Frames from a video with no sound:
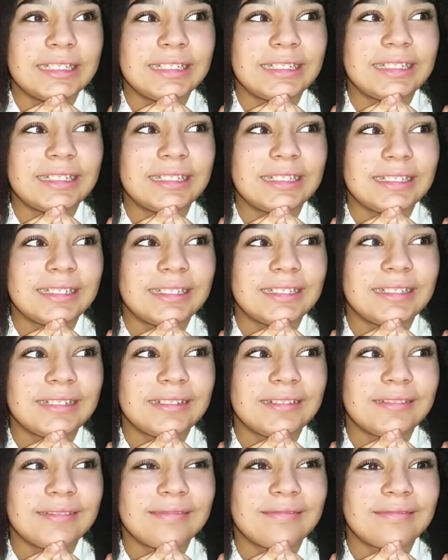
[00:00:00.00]

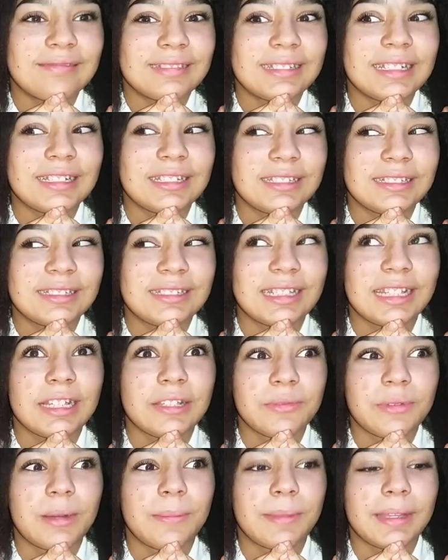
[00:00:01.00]
that just
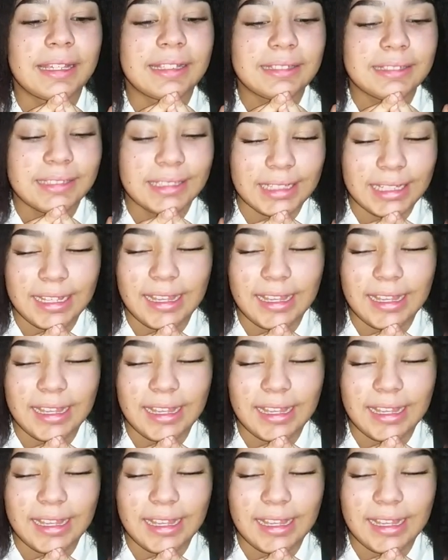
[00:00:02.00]
says what I'm like, doesn't